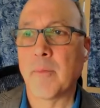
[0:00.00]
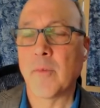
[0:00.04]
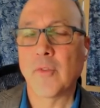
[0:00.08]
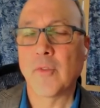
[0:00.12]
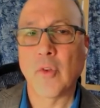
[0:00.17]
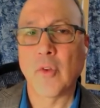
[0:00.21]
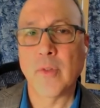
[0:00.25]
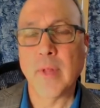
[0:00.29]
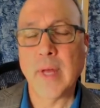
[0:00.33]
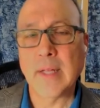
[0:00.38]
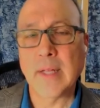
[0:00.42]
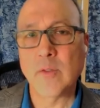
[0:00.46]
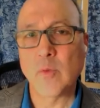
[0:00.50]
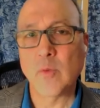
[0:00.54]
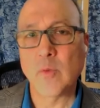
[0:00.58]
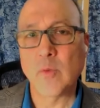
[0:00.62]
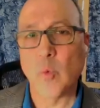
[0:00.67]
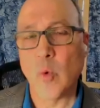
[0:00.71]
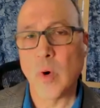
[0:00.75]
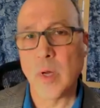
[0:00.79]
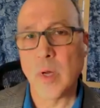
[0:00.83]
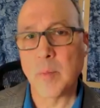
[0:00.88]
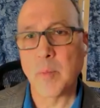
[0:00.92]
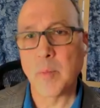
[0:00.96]
So that's
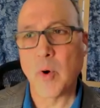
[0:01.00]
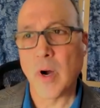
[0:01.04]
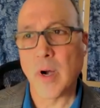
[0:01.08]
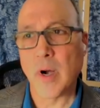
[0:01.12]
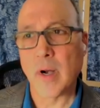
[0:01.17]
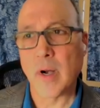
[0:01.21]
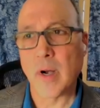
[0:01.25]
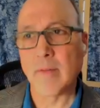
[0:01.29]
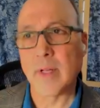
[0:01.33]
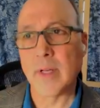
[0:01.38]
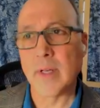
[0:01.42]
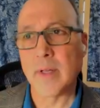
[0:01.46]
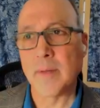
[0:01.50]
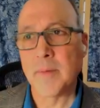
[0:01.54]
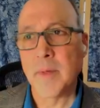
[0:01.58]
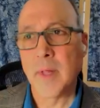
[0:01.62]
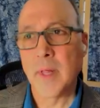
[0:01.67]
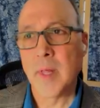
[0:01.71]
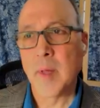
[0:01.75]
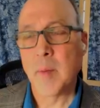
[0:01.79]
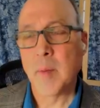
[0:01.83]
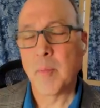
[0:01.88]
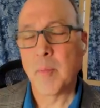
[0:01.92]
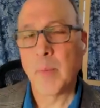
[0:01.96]
one part of it.
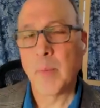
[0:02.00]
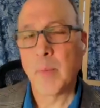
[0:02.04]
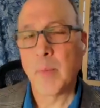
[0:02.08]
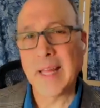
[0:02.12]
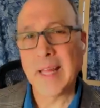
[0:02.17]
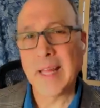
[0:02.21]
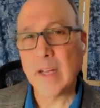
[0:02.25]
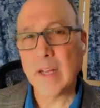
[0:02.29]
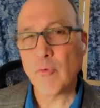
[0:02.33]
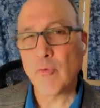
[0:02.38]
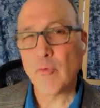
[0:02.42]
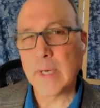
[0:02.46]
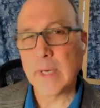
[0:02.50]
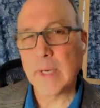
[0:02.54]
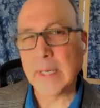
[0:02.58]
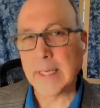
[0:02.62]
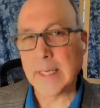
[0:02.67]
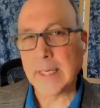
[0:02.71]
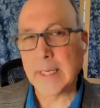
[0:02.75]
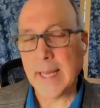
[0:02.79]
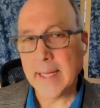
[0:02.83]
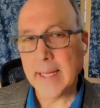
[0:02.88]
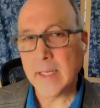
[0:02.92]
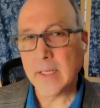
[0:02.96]
But I think
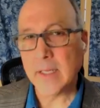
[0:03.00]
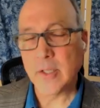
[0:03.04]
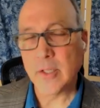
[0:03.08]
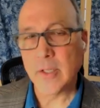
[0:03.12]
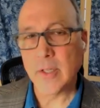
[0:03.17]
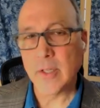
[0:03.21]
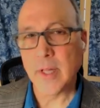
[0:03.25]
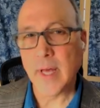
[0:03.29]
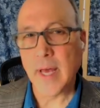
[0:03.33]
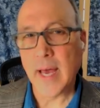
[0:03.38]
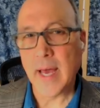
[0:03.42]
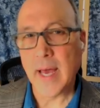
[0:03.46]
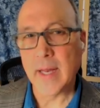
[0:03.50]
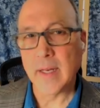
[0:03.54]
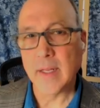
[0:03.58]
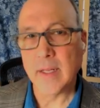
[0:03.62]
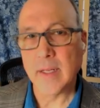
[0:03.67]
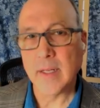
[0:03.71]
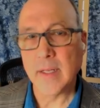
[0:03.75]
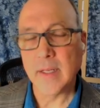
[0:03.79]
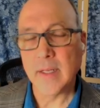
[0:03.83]
related to that